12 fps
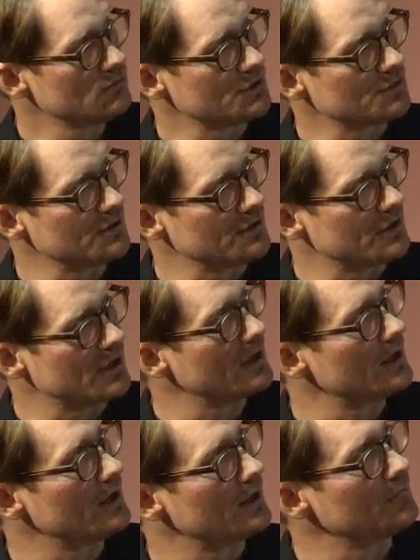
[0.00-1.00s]
With the
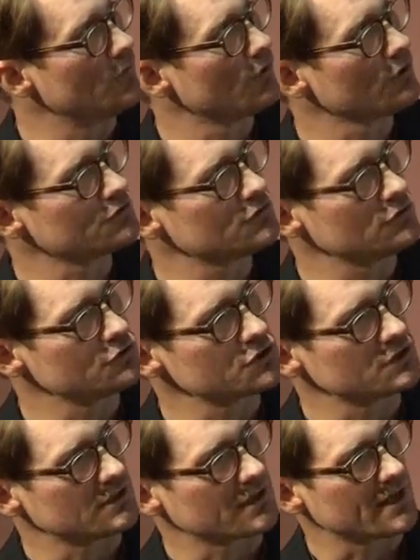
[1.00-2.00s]
oral
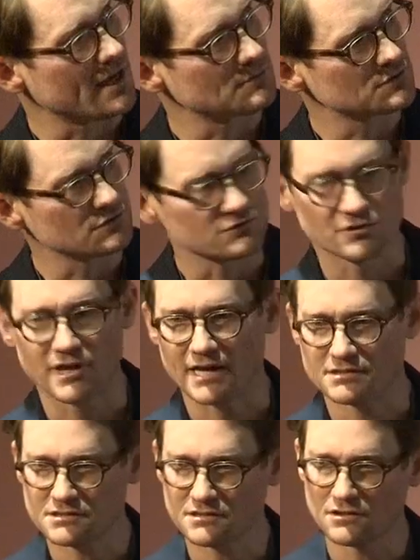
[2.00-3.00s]
solution and the capsules
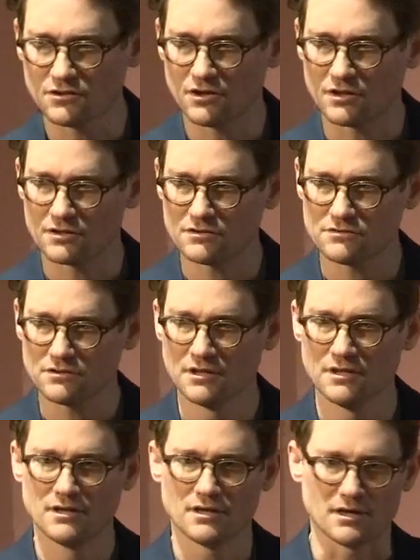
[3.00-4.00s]
lasting the longest,
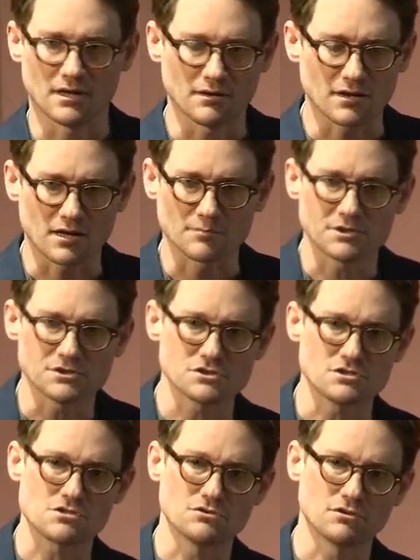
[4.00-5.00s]
a lot of
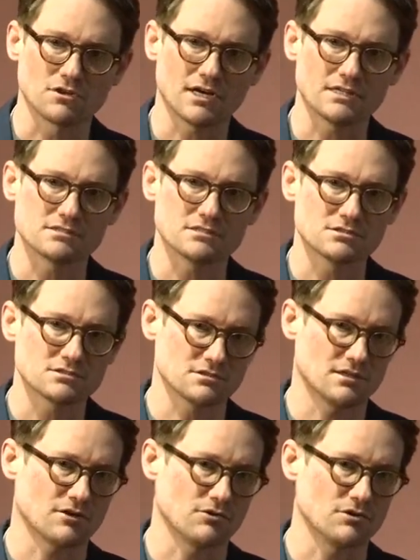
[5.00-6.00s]
patients utilize this to
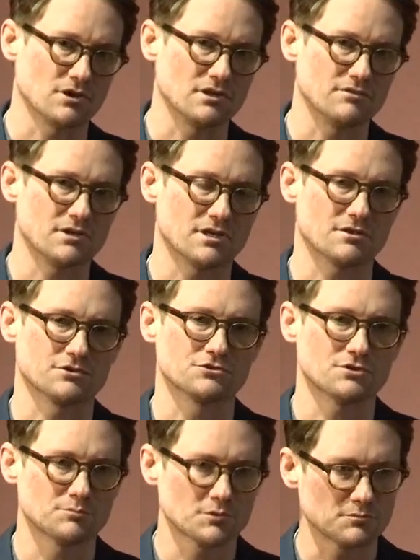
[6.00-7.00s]
not only alleviate their
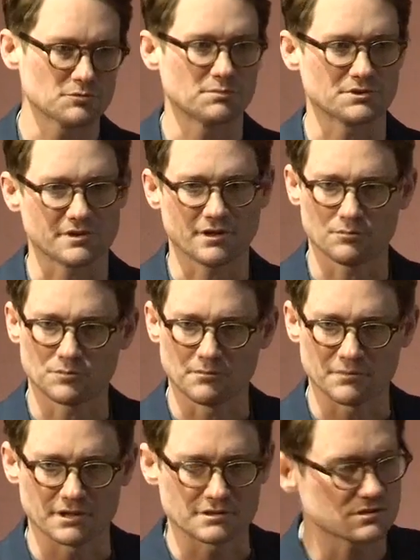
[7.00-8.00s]
symptoms, but to help
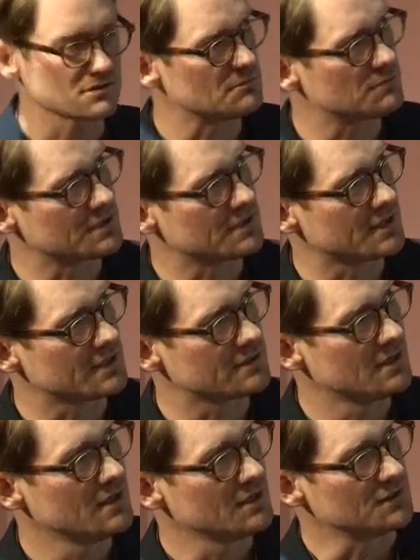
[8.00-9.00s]
them get sleep at night.
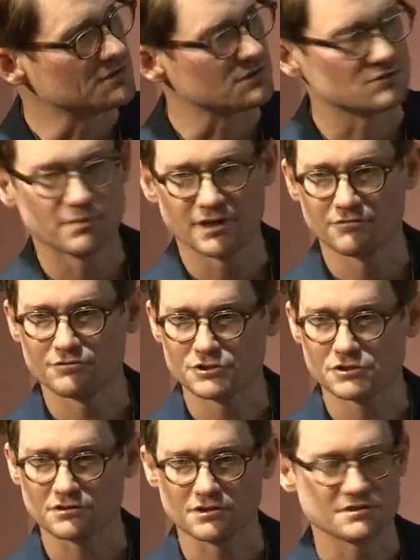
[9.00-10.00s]
This is
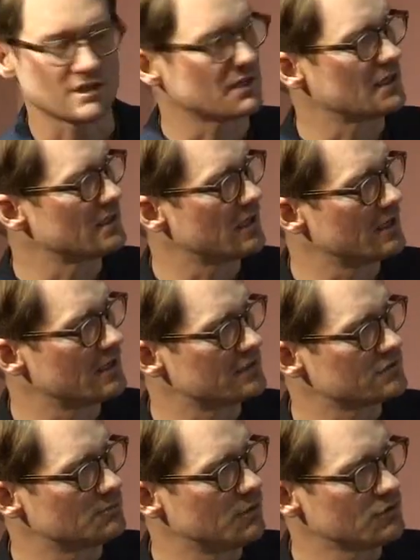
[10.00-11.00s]
beneficial to take at night,
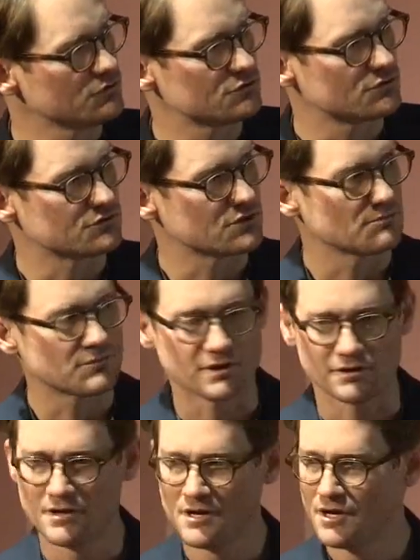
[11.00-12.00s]
as opposed to something,